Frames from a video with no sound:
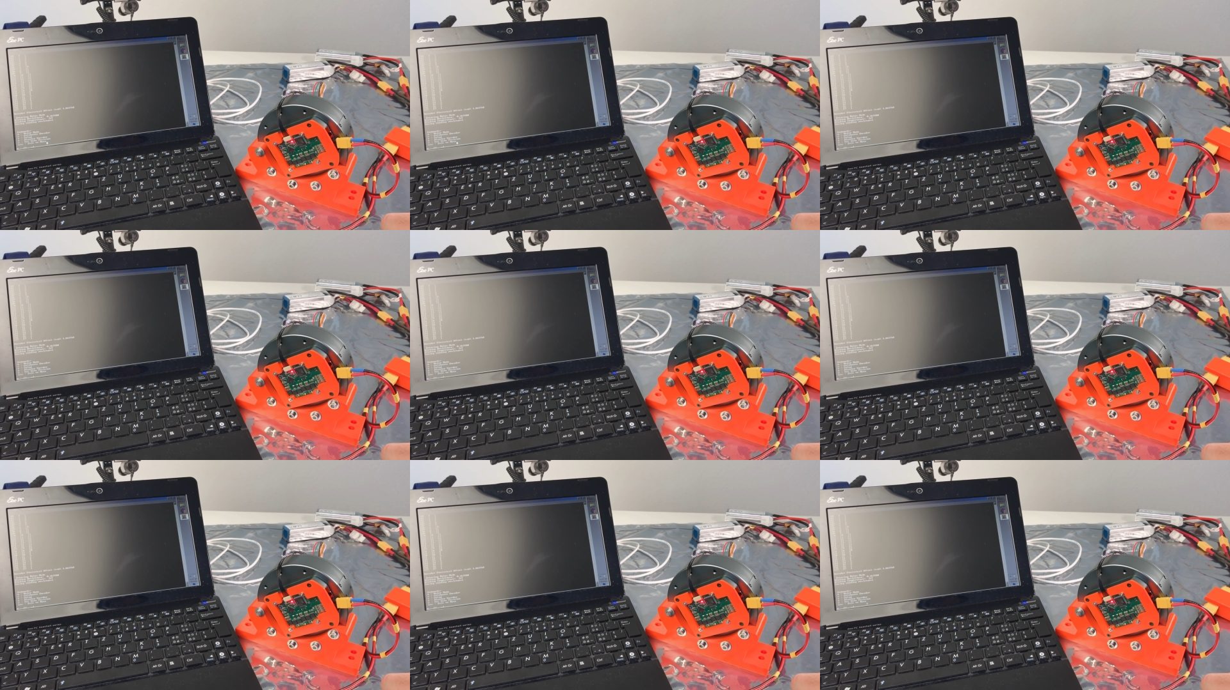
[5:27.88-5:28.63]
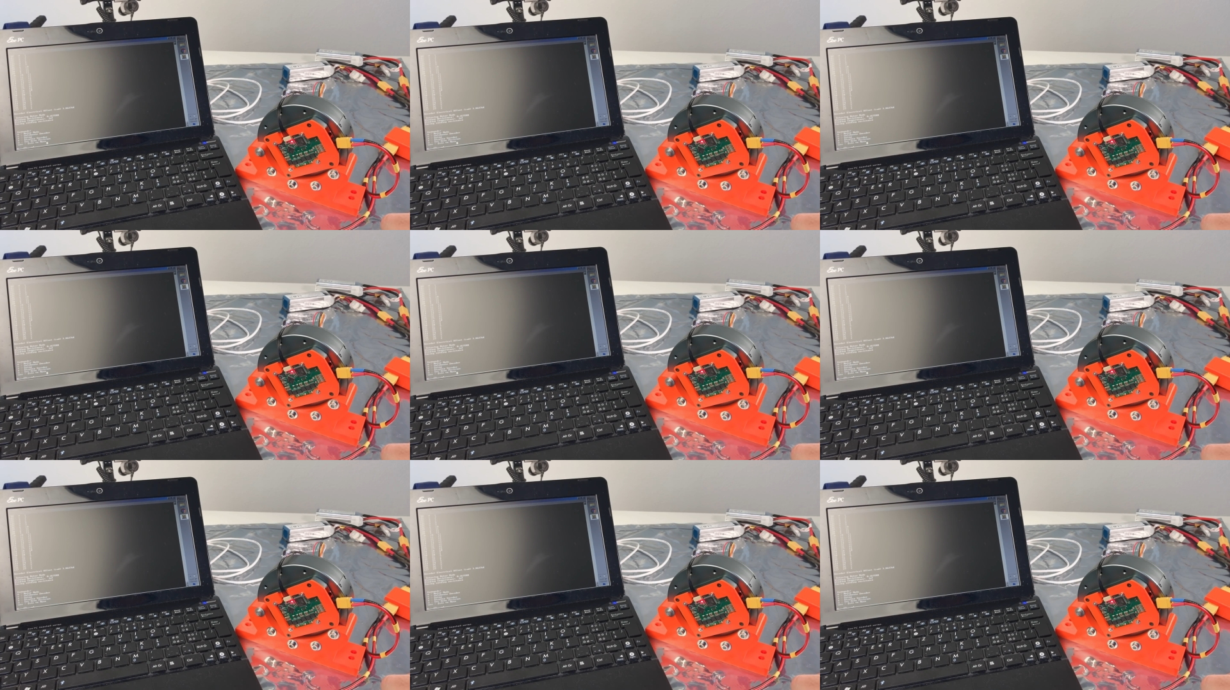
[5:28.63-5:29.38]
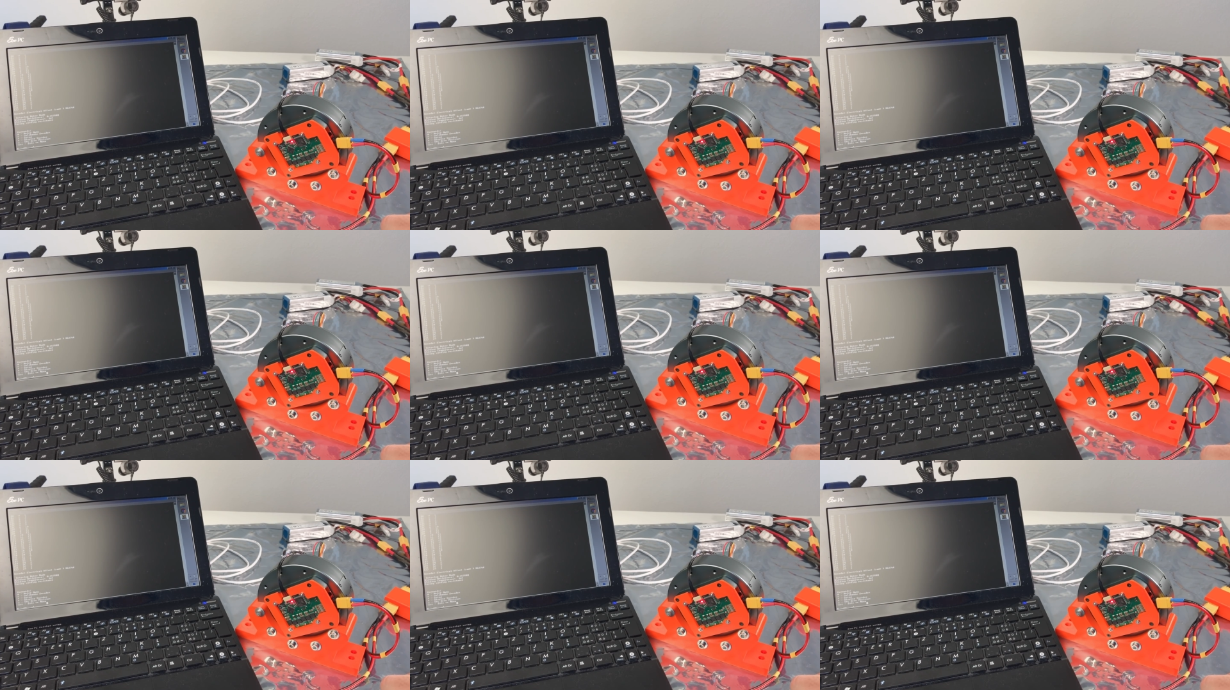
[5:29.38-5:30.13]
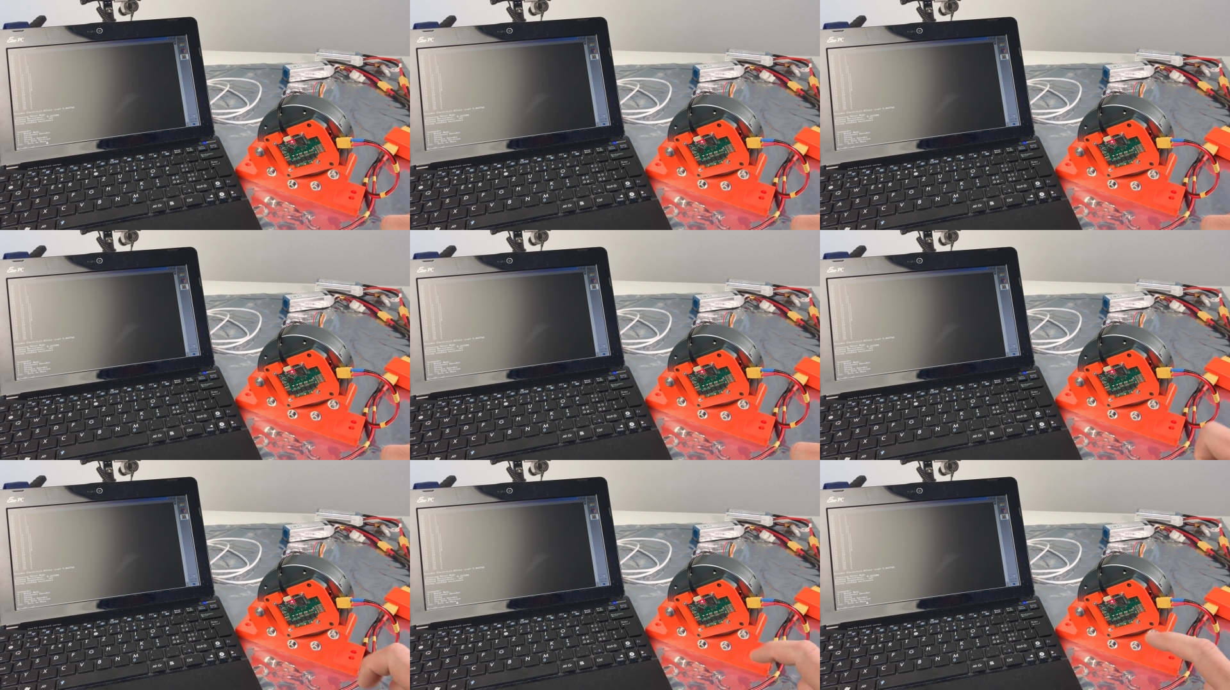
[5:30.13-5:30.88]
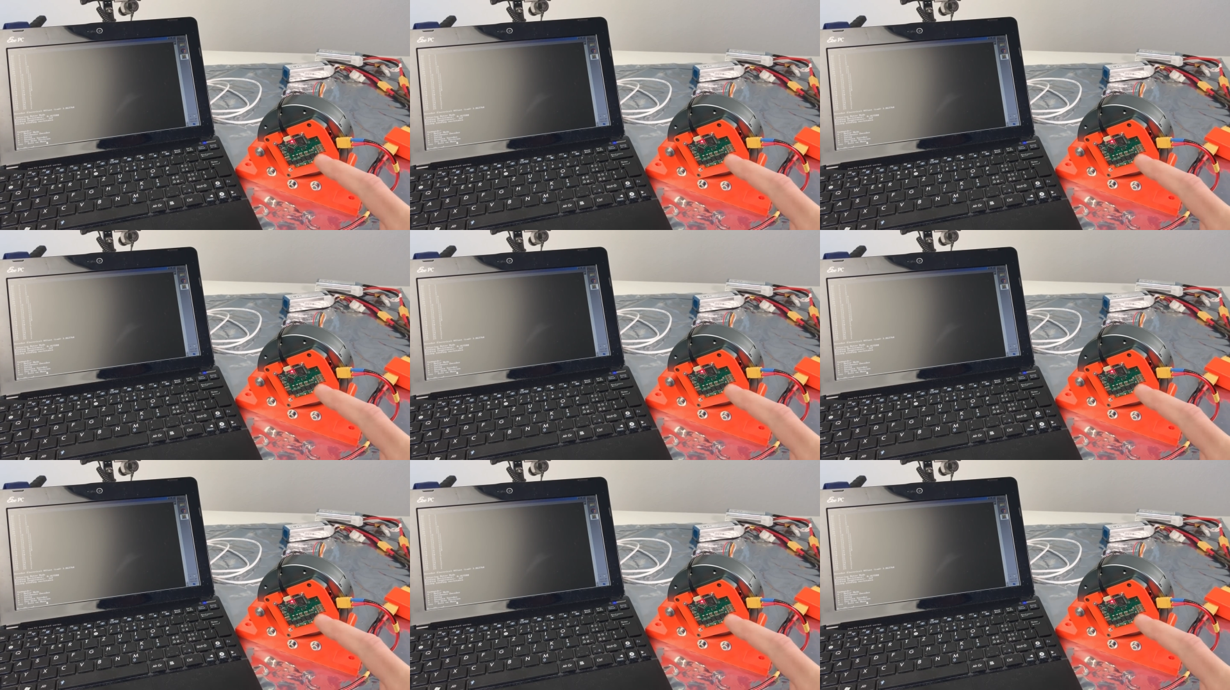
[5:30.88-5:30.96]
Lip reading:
(no speaker visible)